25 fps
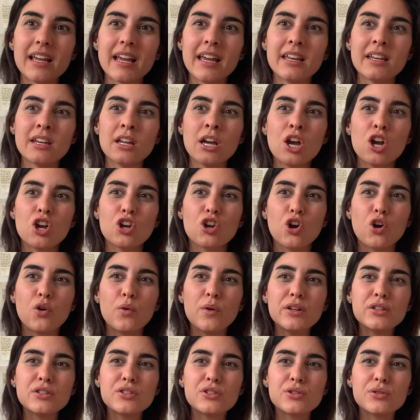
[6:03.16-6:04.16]
and
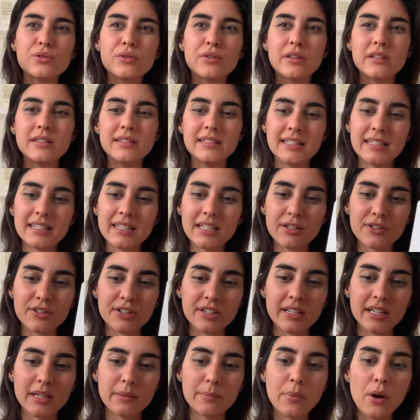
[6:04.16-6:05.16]
going to the
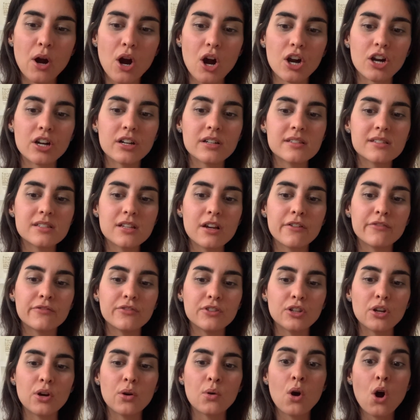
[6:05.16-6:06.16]
nitty-gritty parts of,
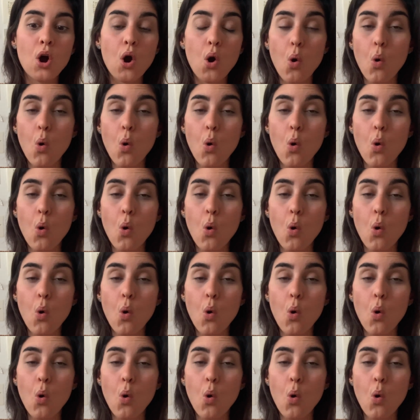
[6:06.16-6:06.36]
you know,